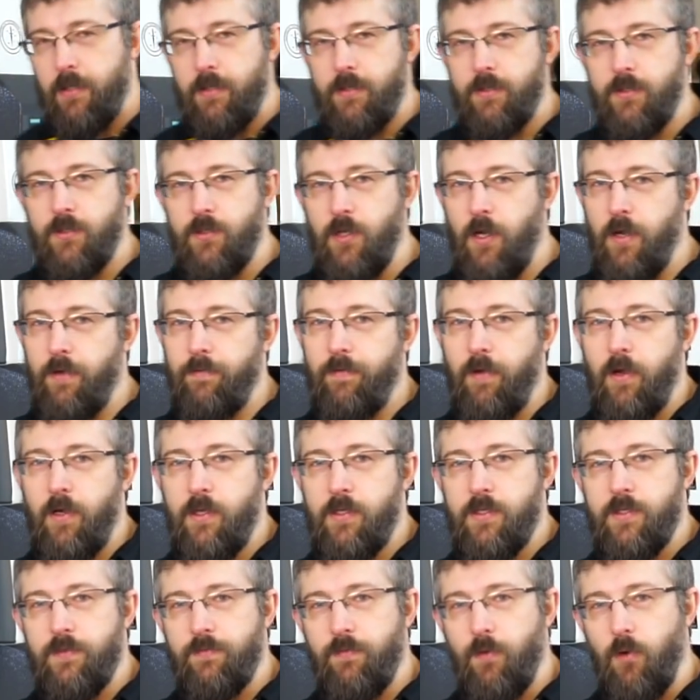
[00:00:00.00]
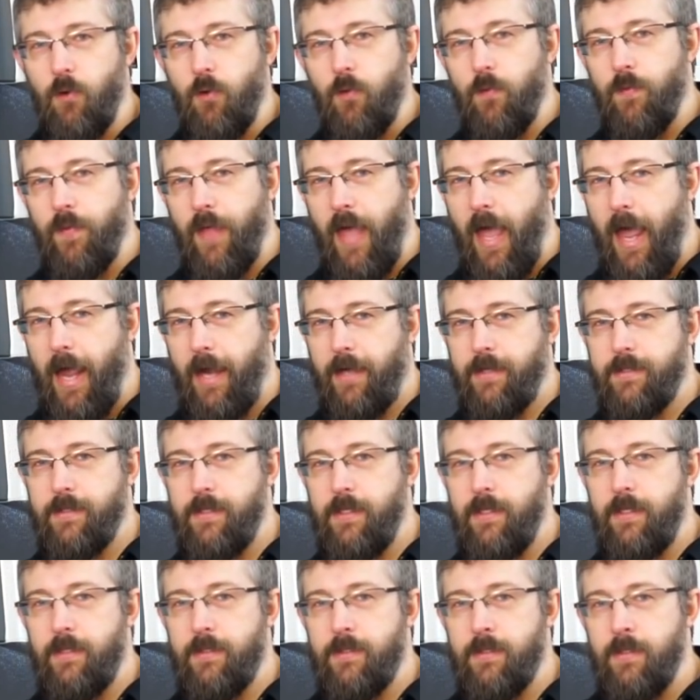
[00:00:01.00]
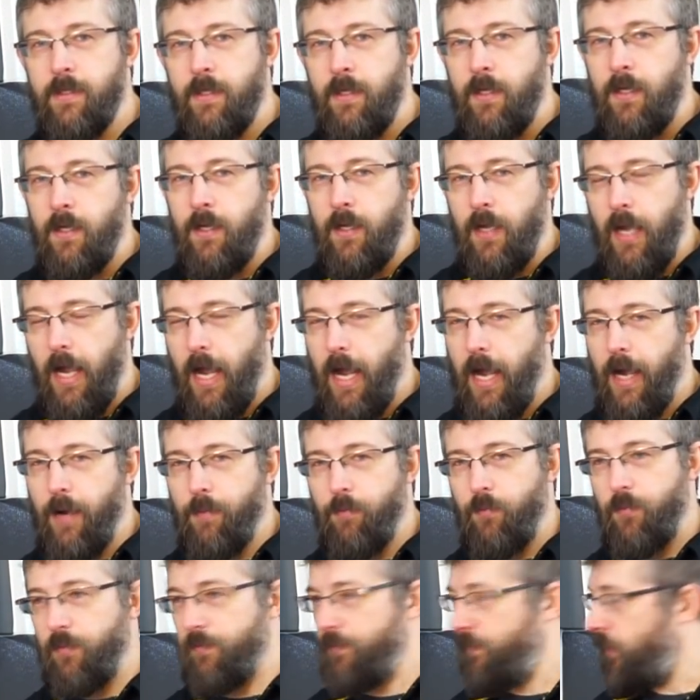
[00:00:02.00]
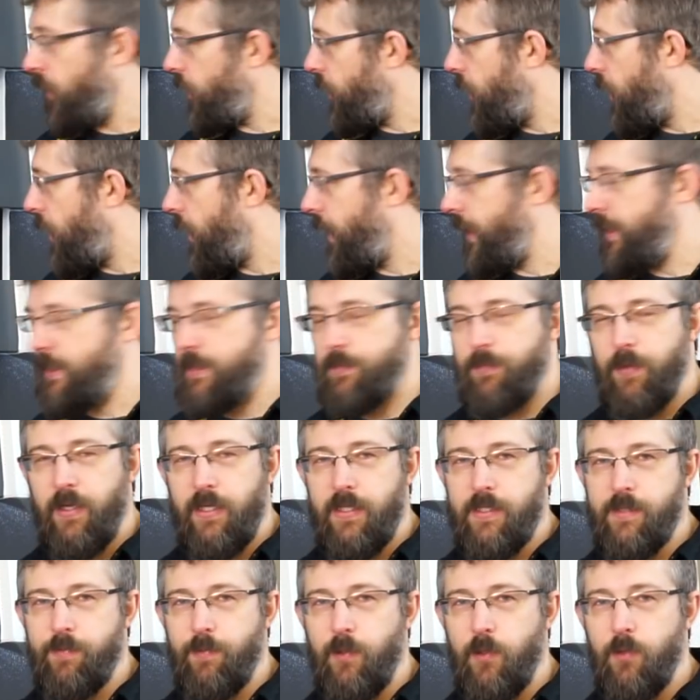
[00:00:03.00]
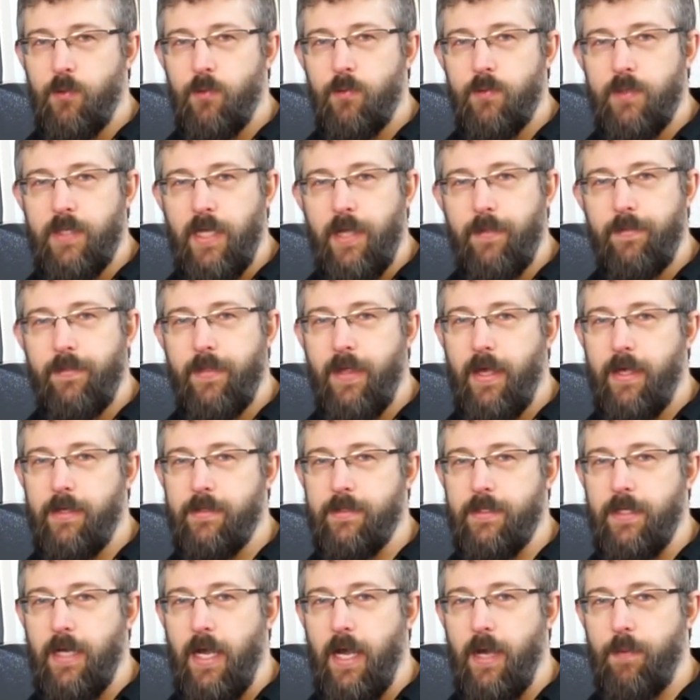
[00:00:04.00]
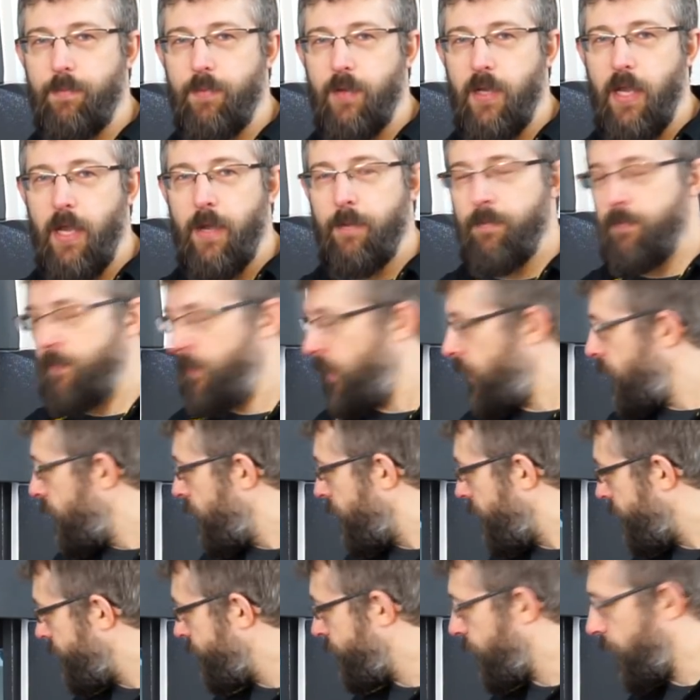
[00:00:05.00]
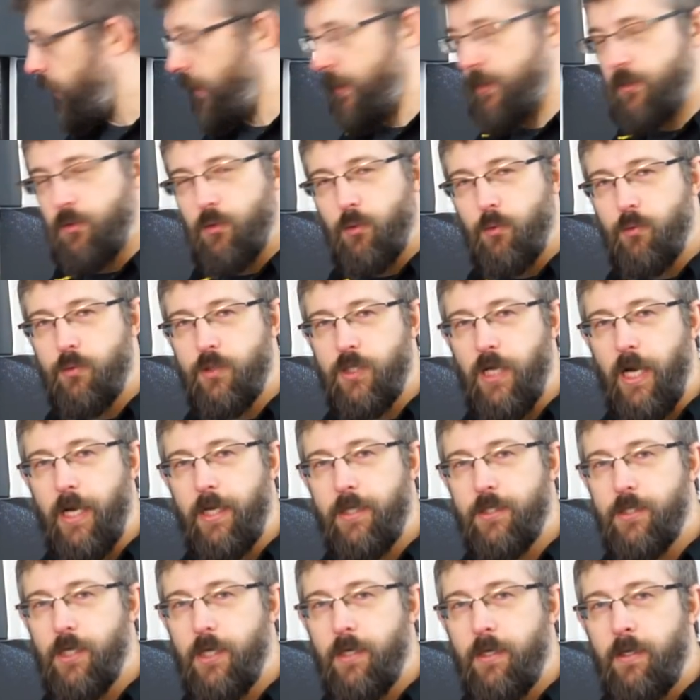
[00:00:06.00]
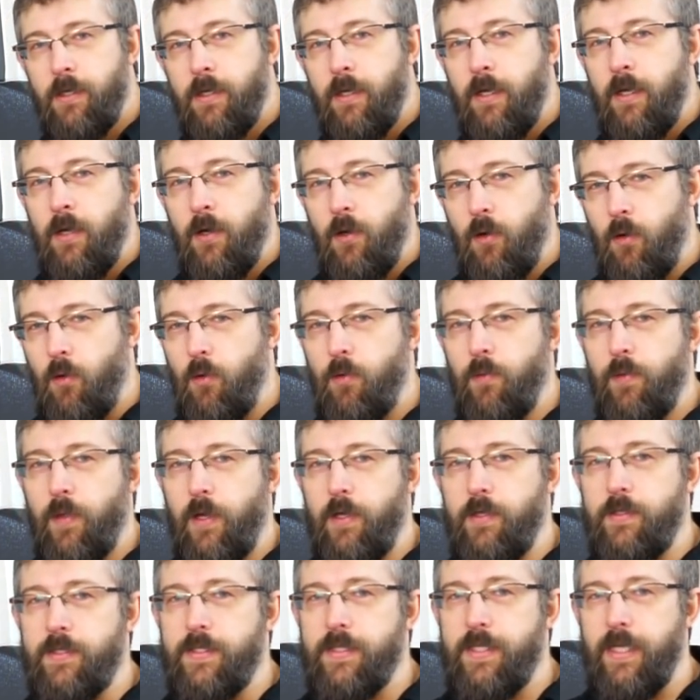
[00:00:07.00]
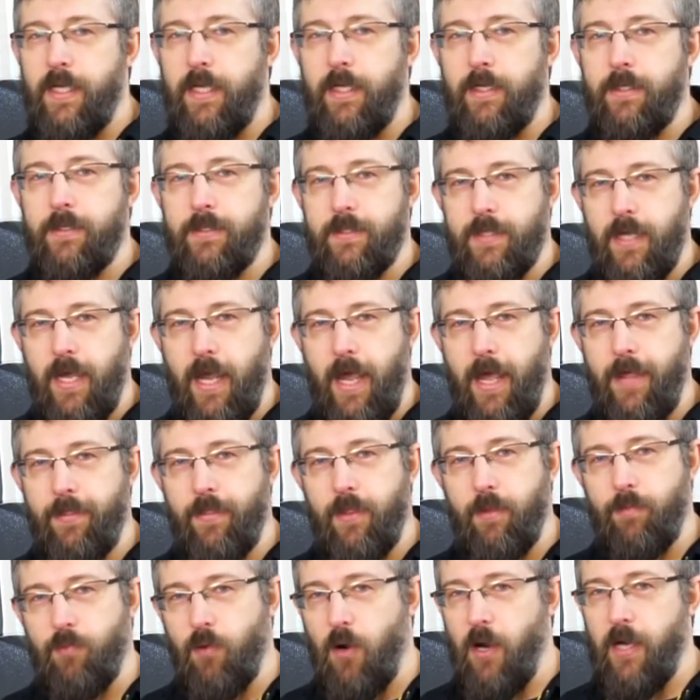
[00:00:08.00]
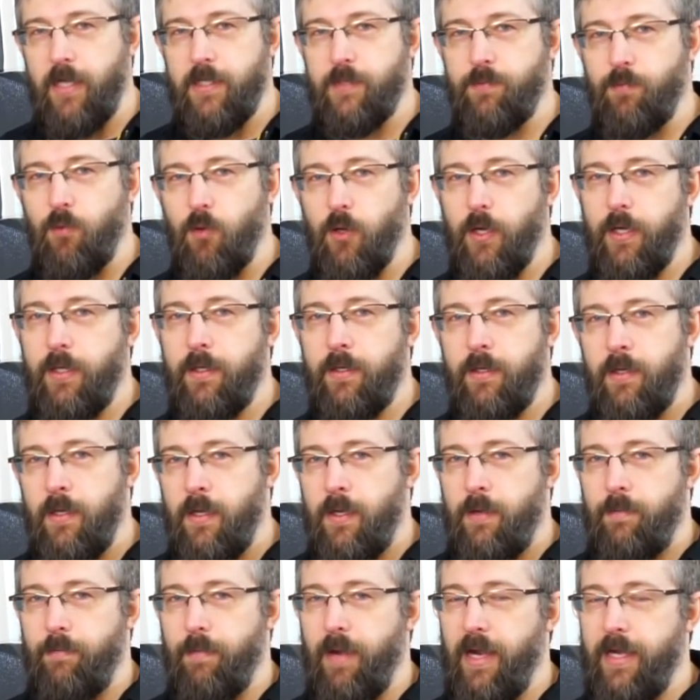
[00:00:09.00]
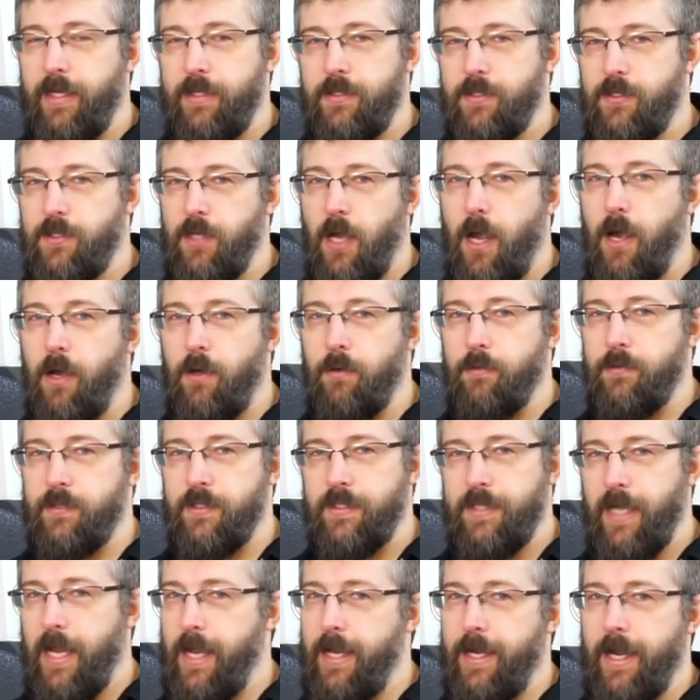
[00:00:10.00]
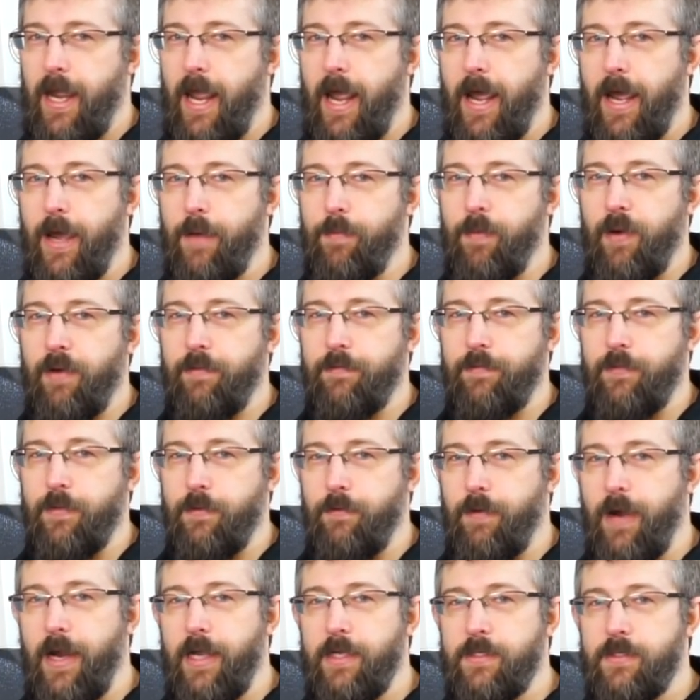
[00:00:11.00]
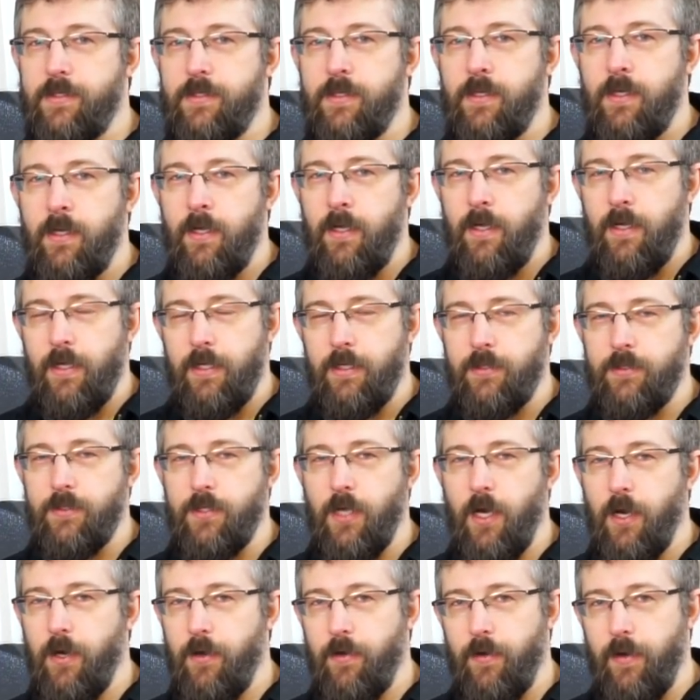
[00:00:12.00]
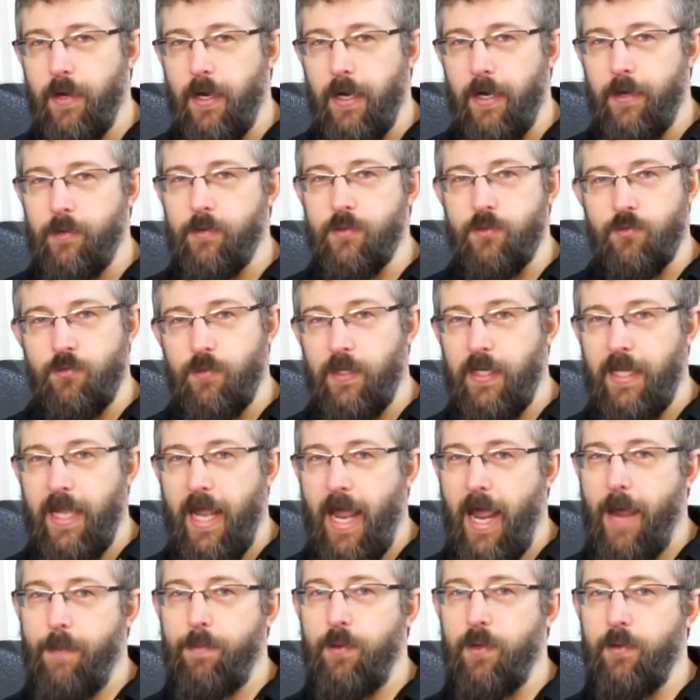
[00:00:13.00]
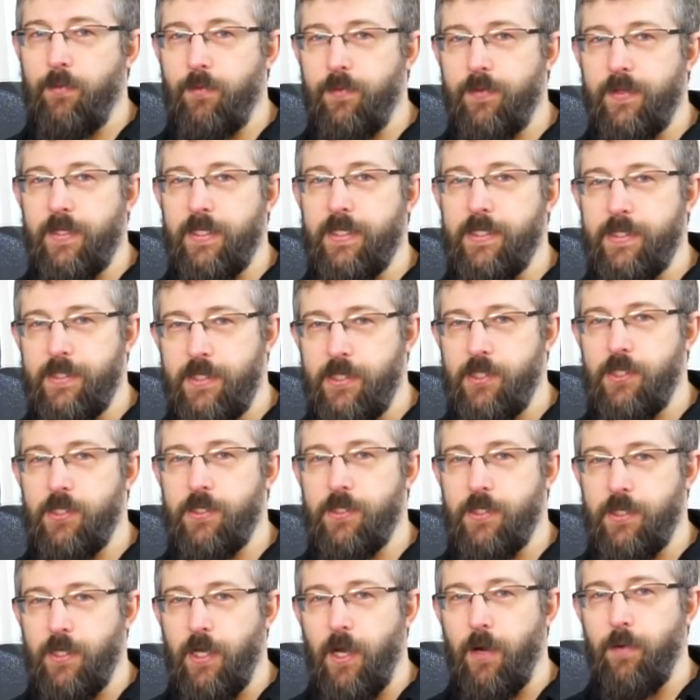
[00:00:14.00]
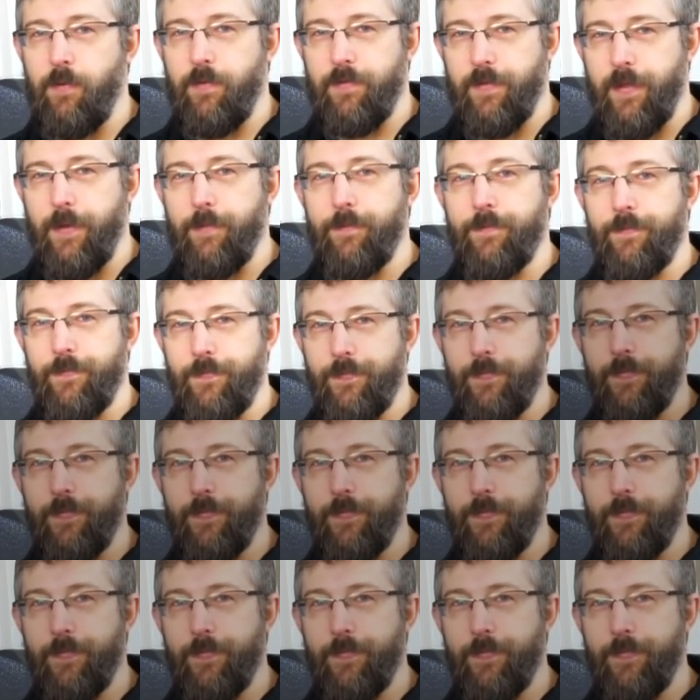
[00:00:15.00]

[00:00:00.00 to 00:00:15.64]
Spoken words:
servos for all the axes, we've got a high-speed spindle, 10,000 RPM, I've got a tool changer. All those things and the price point made Syil stand out above the rest, so I was really happy with the decision to go with them.